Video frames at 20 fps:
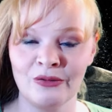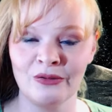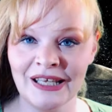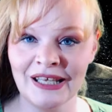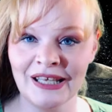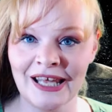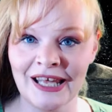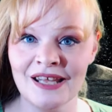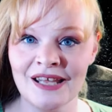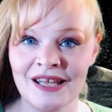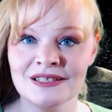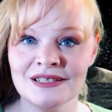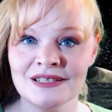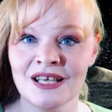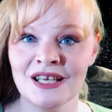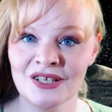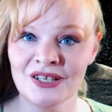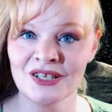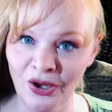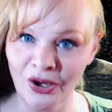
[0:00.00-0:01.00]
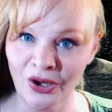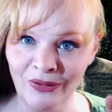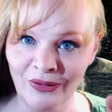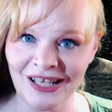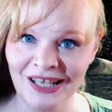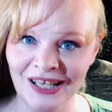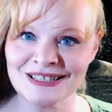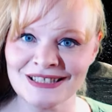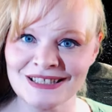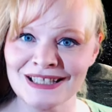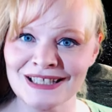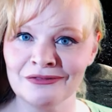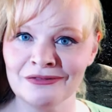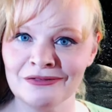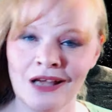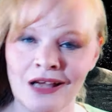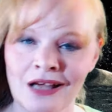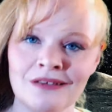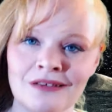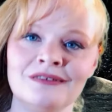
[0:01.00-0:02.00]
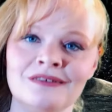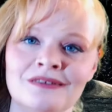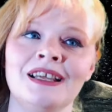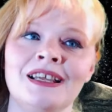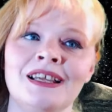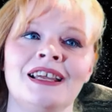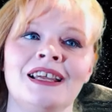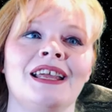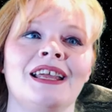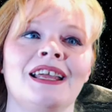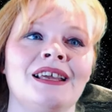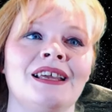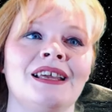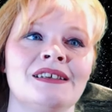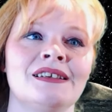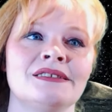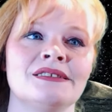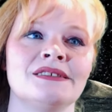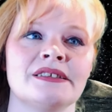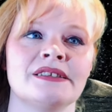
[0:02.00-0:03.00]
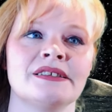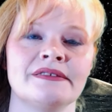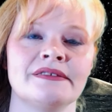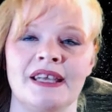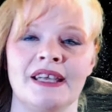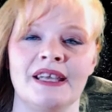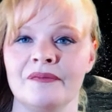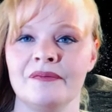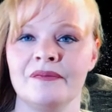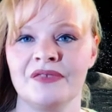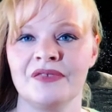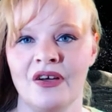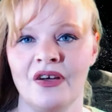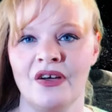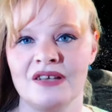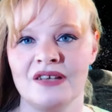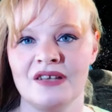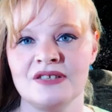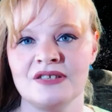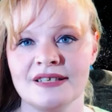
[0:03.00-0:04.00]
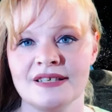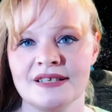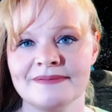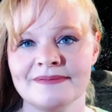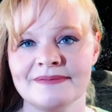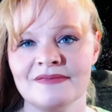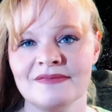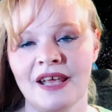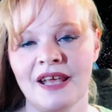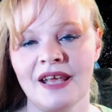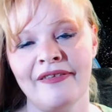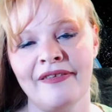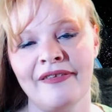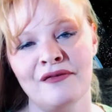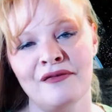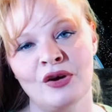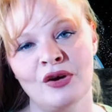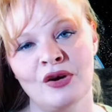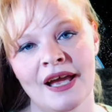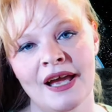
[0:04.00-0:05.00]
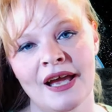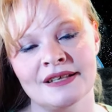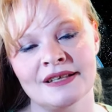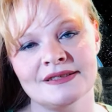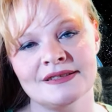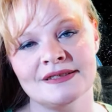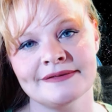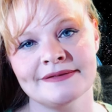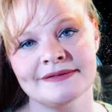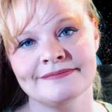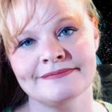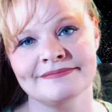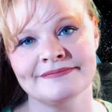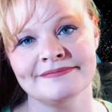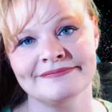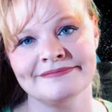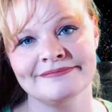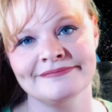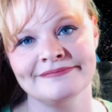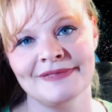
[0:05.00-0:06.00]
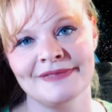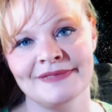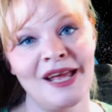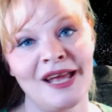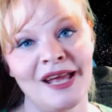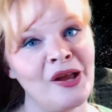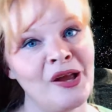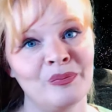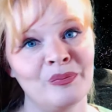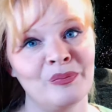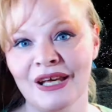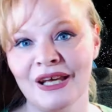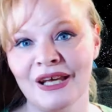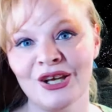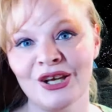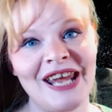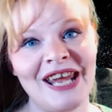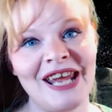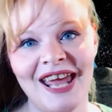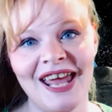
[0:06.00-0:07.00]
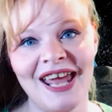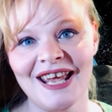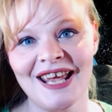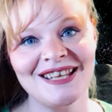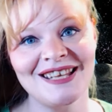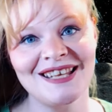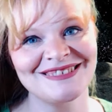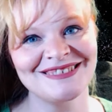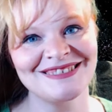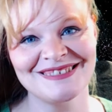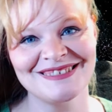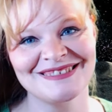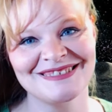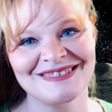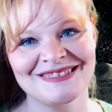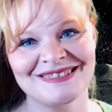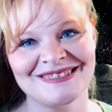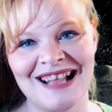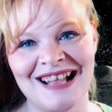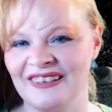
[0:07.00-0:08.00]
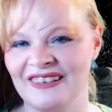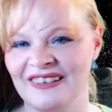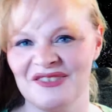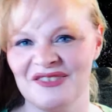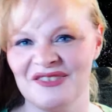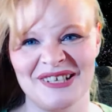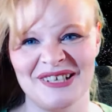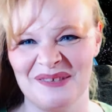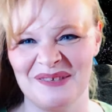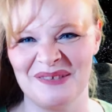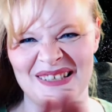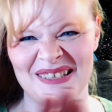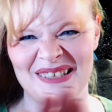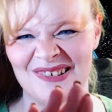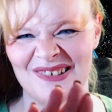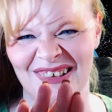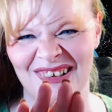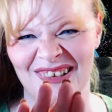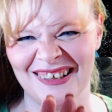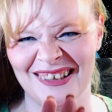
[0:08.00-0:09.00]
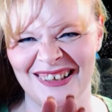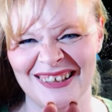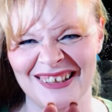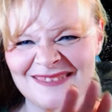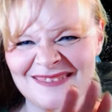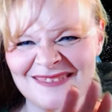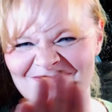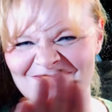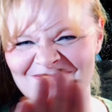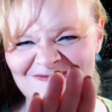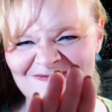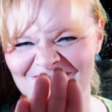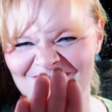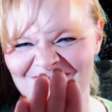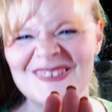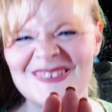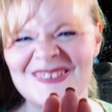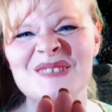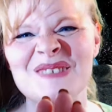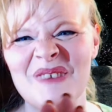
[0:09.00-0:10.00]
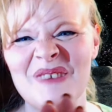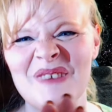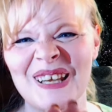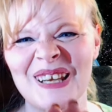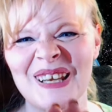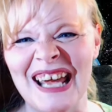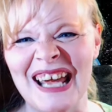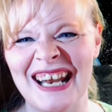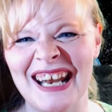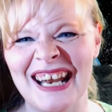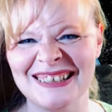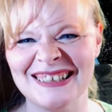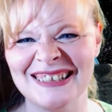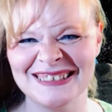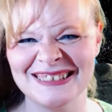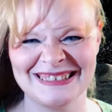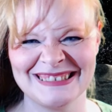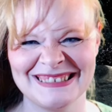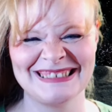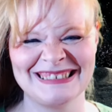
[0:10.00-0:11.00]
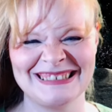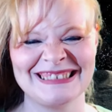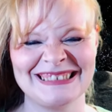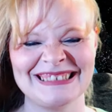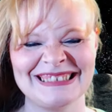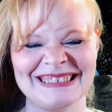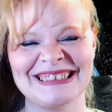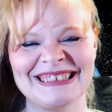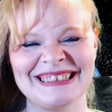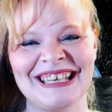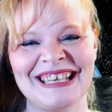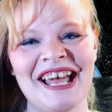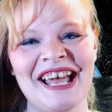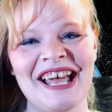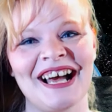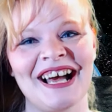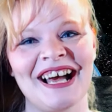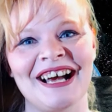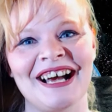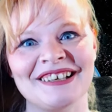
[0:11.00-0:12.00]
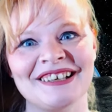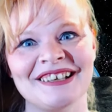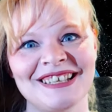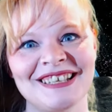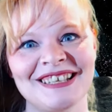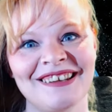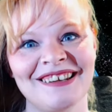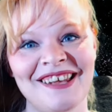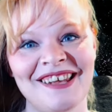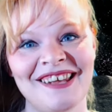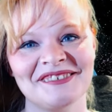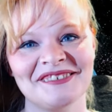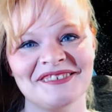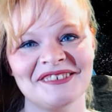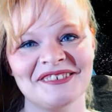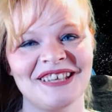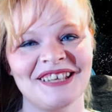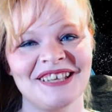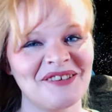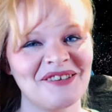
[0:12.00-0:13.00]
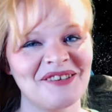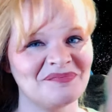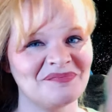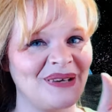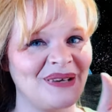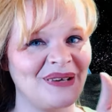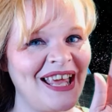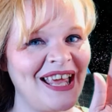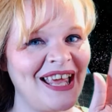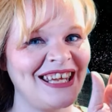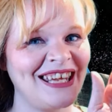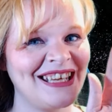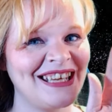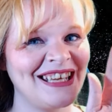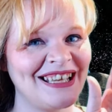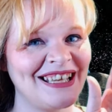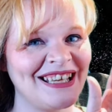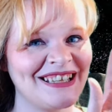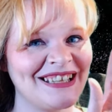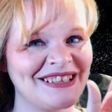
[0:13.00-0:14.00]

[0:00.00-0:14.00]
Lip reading: weekend, two weekends in a row, and yeah, all that jazz. Okay. I love you guys. Be good at it. I'll never tell you to be totally good. Just be good at it. I'll see you then. Bye.